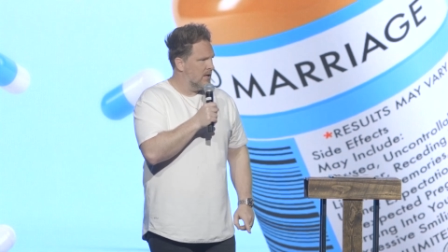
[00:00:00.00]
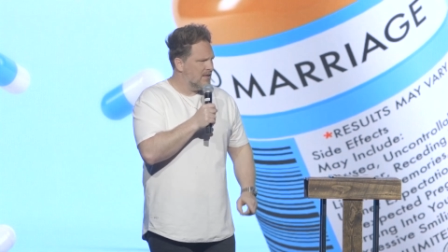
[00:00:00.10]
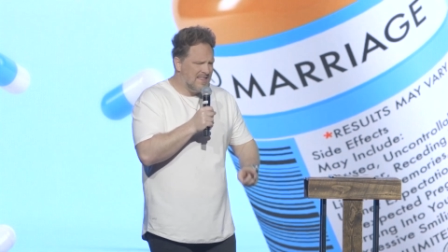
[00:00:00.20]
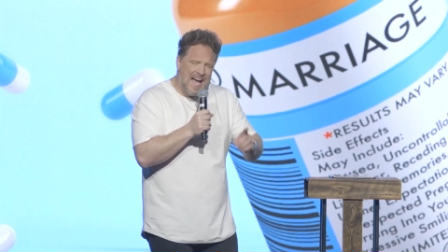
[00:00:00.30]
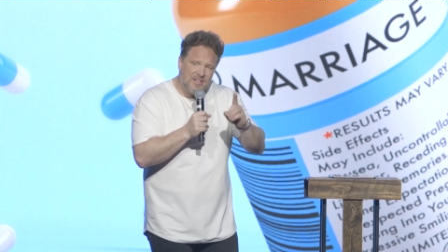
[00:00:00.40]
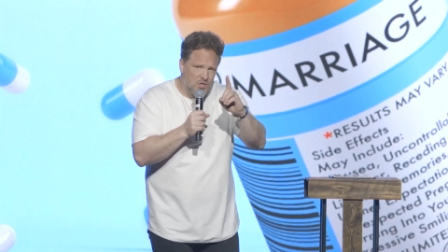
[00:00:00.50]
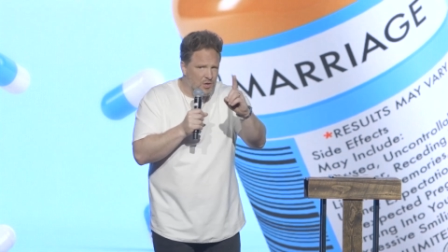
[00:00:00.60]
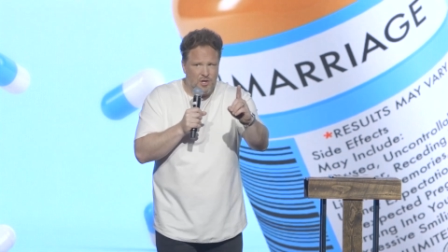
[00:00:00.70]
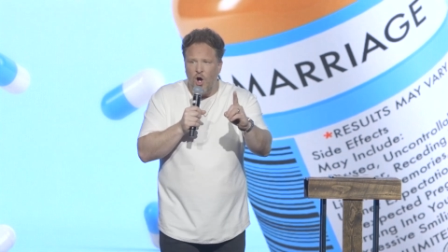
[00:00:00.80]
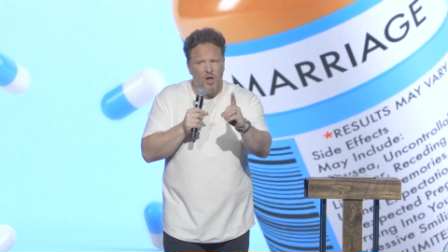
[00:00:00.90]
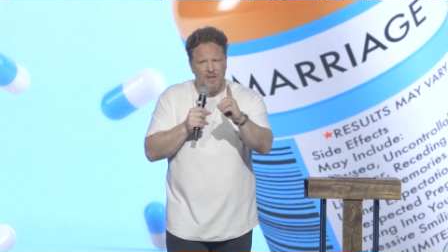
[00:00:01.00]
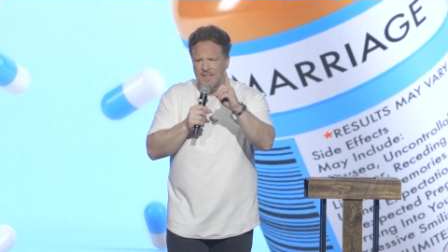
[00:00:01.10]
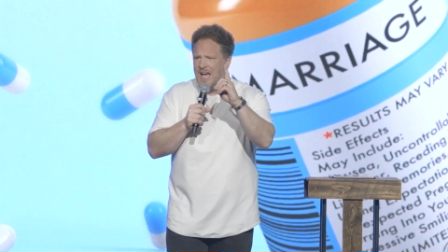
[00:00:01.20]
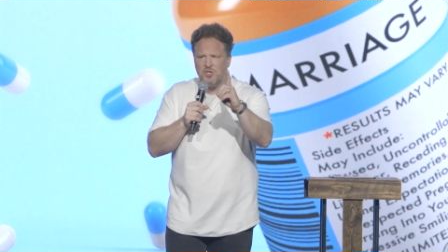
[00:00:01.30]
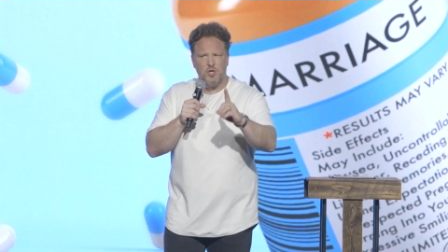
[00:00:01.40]
That's your calling,
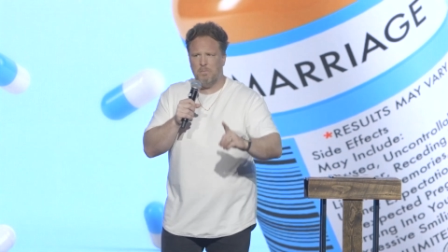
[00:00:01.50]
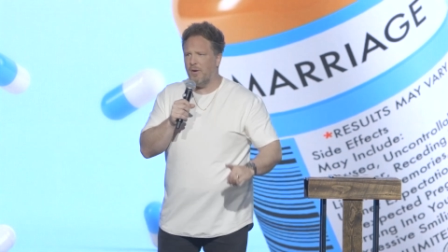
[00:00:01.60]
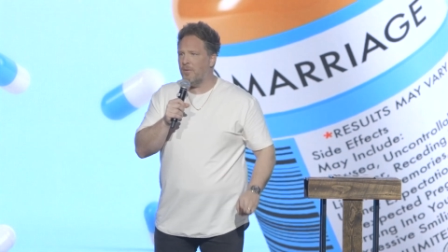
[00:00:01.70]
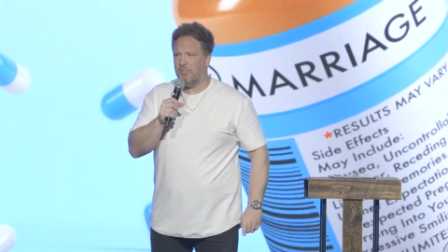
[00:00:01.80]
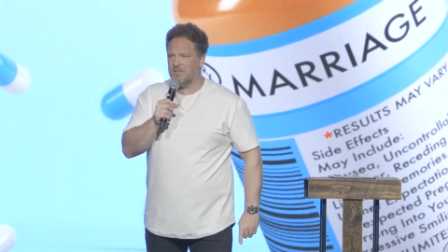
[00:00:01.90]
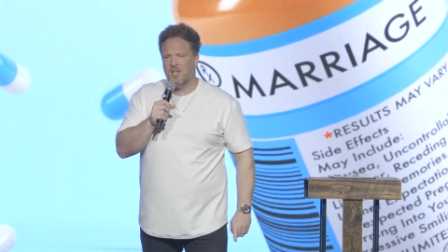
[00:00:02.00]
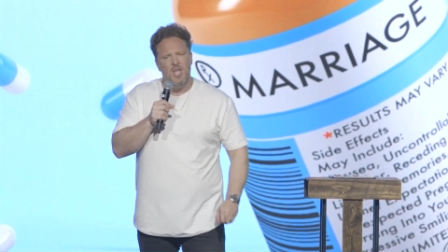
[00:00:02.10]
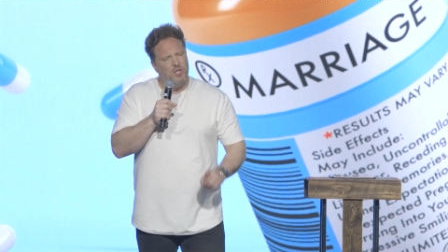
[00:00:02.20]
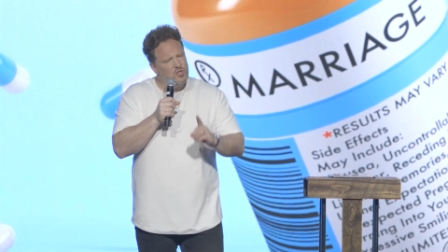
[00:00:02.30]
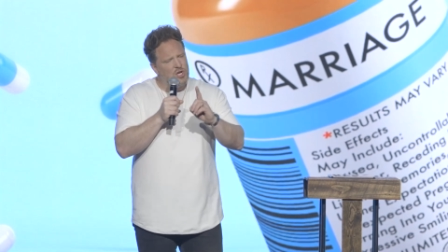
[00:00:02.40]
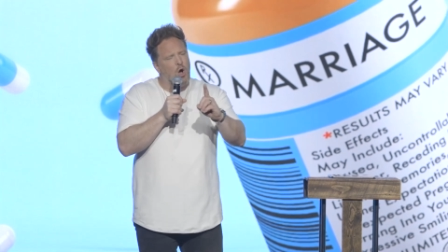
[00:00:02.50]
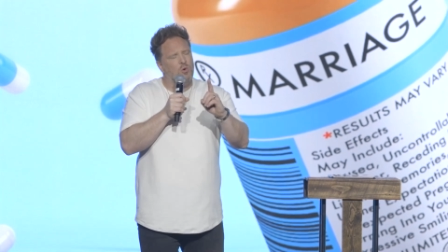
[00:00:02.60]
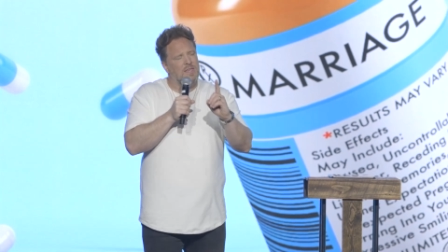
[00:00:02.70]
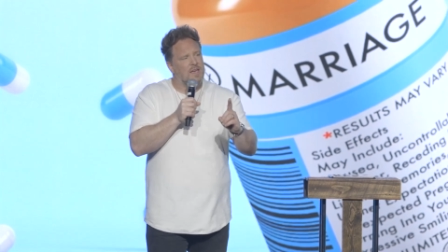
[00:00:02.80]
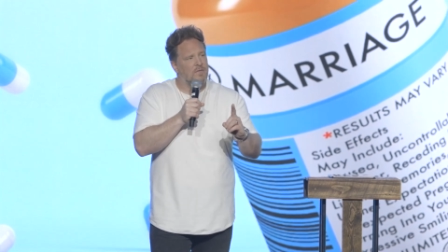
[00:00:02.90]
that's your purpose.
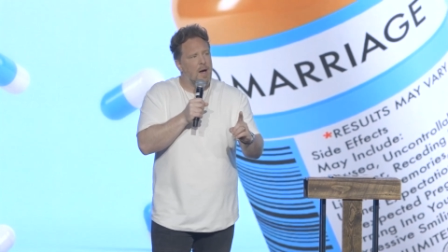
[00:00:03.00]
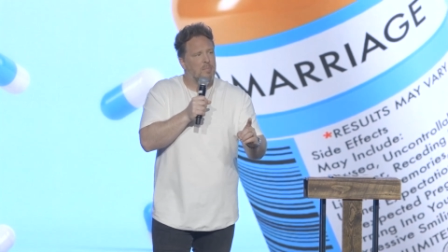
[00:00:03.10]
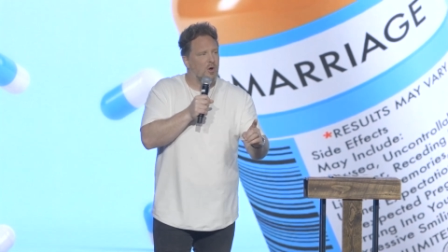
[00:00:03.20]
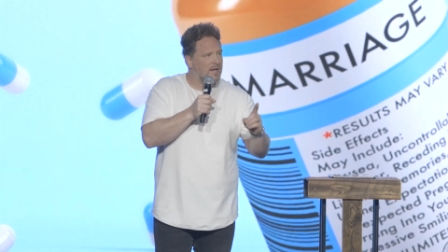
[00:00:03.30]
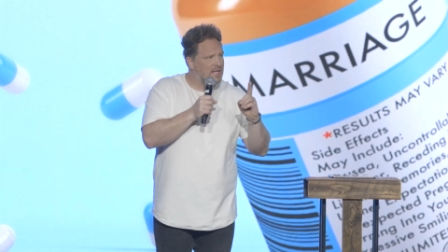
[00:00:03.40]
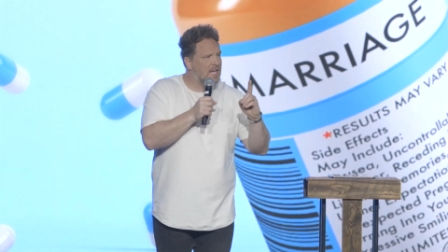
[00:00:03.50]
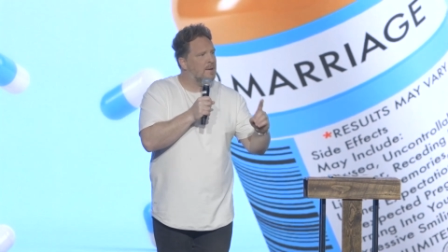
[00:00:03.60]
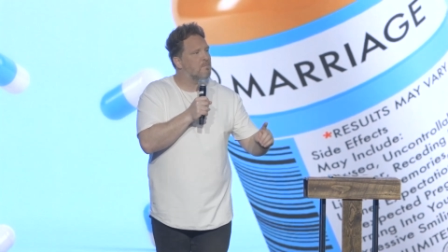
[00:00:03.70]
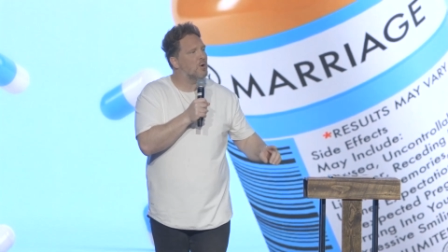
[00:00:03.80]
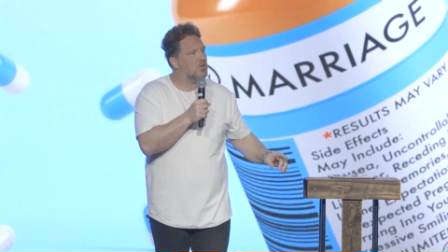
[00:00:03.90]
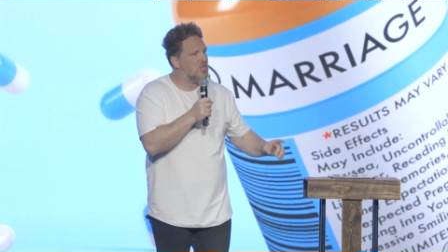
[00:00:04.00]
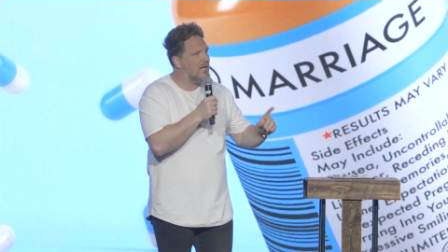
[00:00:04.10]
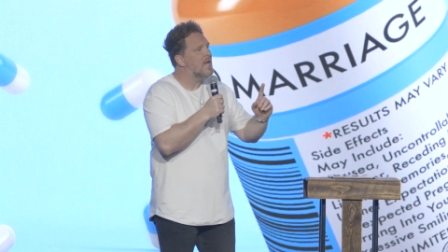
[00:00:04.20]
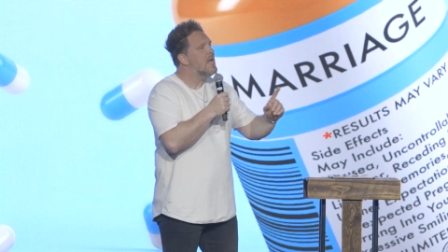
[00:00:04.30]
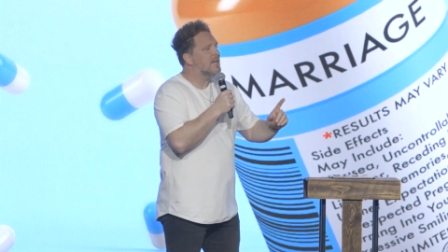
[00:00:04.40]
Don't give up on it. Keep pushing,
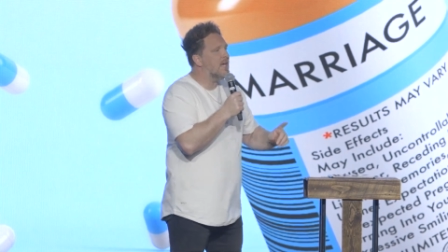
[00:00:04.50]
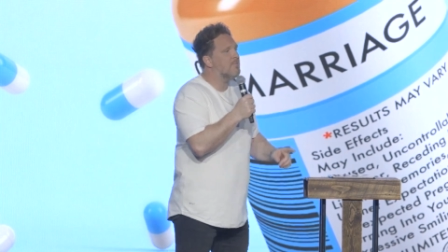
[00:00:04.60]
keep